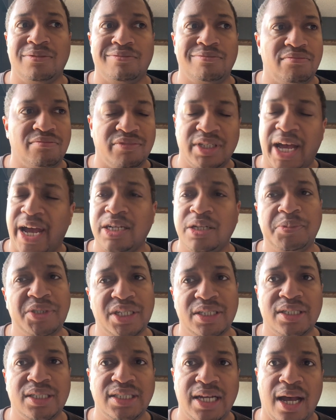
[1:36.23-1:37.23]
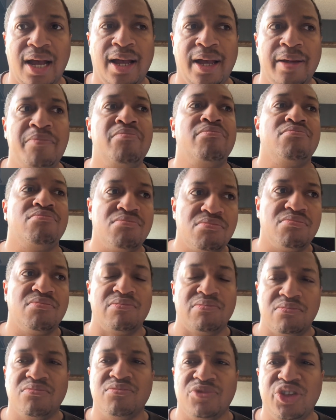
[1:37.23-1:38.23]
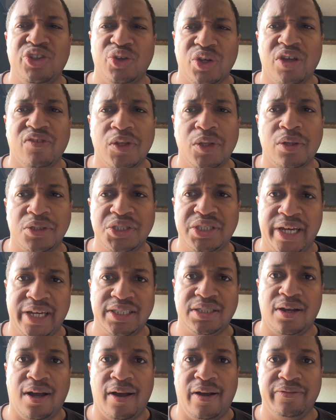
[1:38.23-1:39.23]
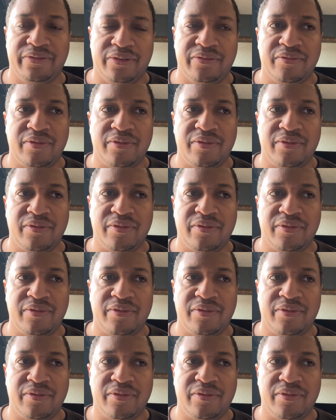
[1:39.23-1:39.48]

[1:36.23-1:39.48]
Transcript: 90% of the time they'll give you those days off.